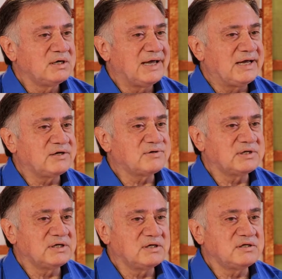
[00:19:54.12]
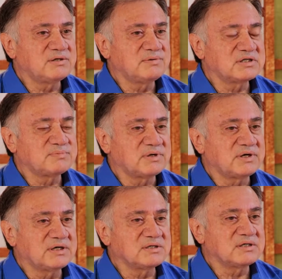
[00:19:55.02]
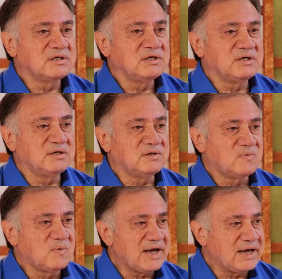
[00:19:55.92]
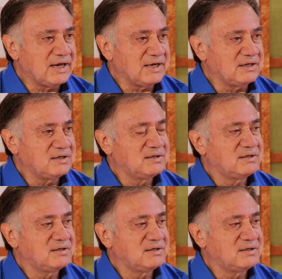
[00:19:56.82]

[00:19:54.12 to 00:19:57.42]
entering into experience in a way